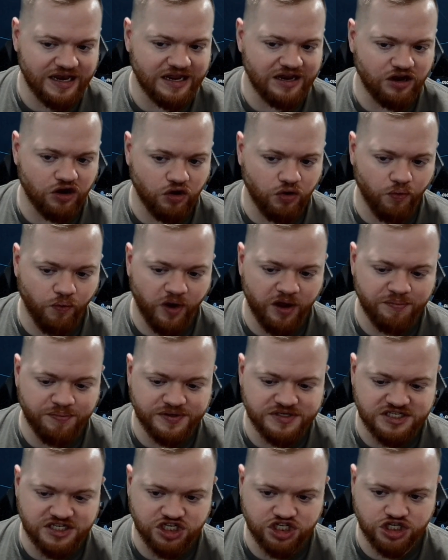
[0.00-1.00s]
a great
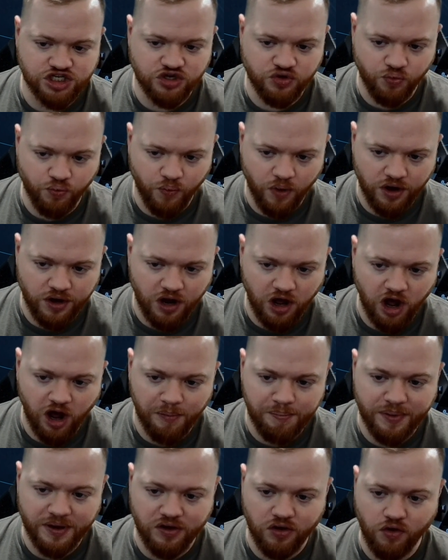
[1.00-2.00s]
position to run
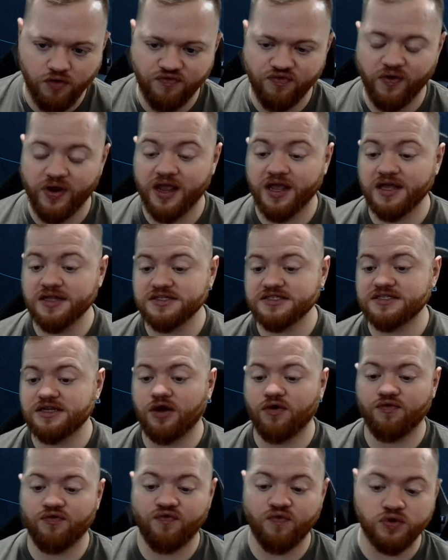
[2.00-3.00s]
up and go for hits.
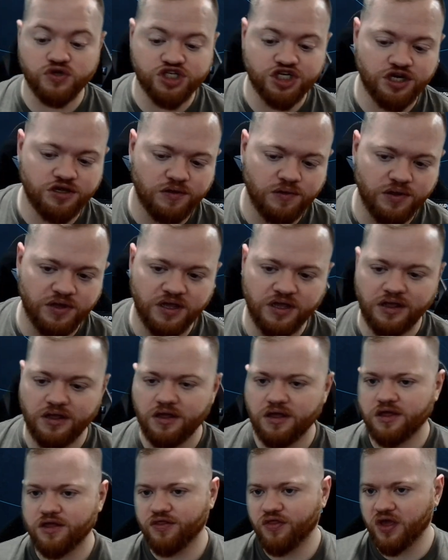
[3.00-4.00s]
Now, fortunately,
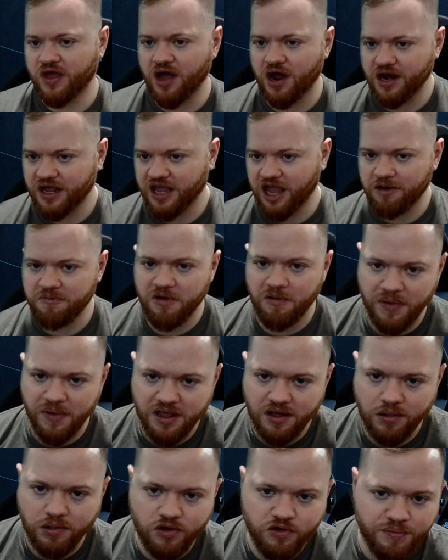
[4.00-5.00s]
they kind of came to me
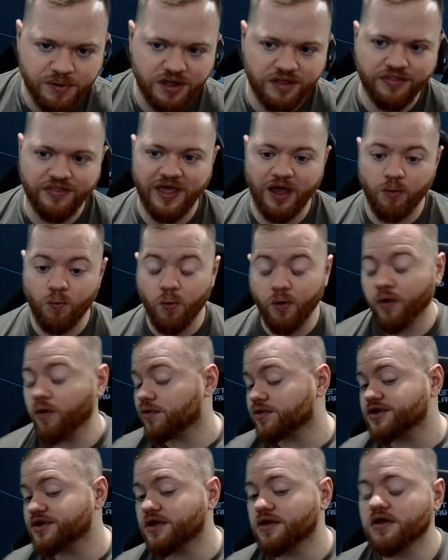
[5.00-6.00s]
a little bit, and that
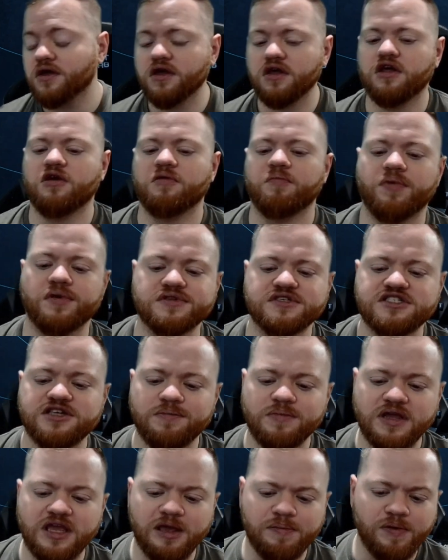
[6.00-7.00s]
worked. But
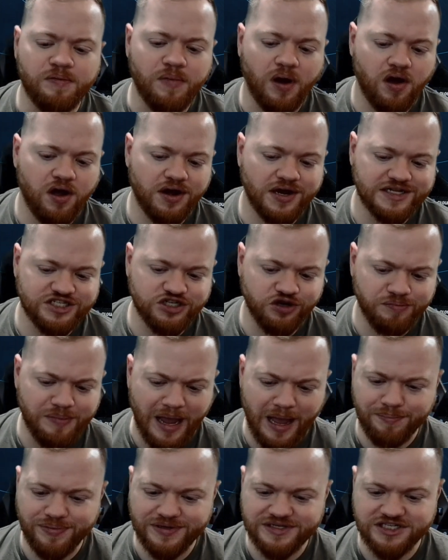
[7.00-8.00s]
something to keep in mind is your
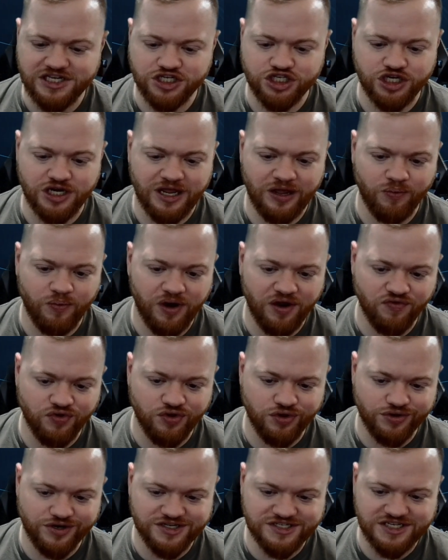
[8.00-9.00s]
map positioning whenever
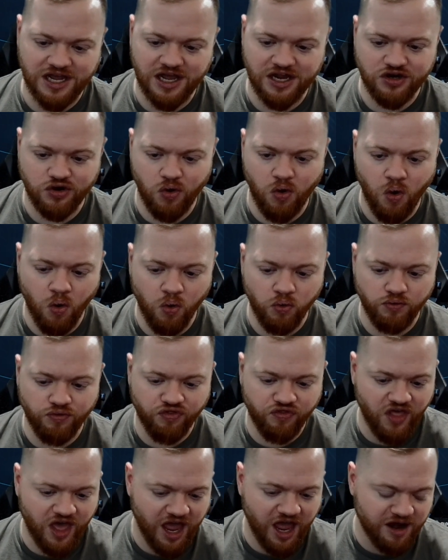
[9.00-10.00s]
you decide to hold
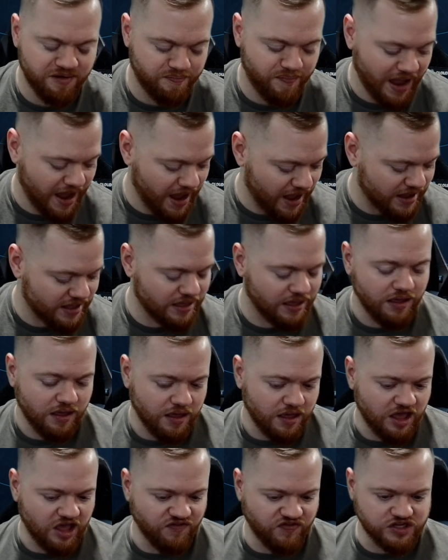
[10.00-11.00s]
Thad back.
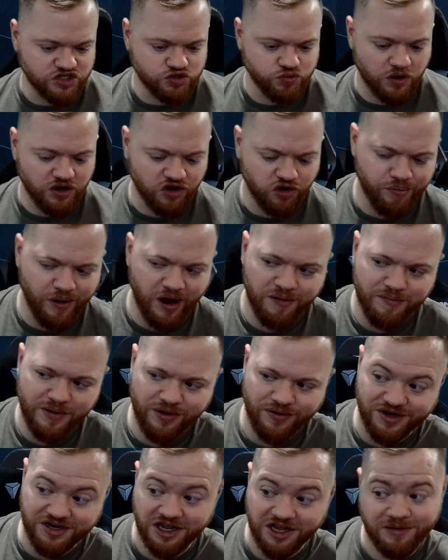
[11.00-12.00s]
If he is one of your
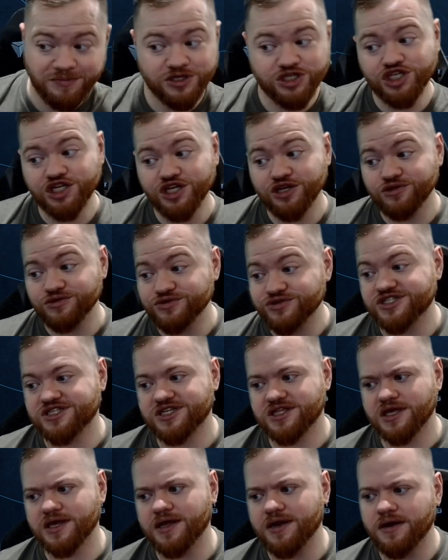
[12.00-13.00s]
primary damage dealers,
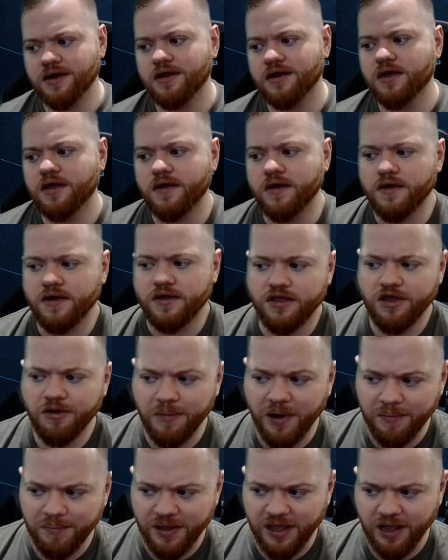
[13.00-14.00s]
then you
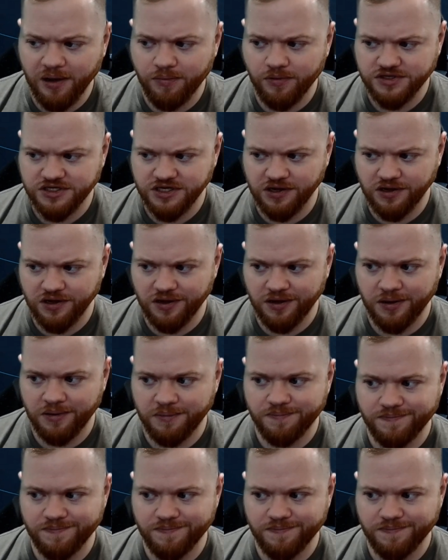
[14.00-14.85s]
might be able to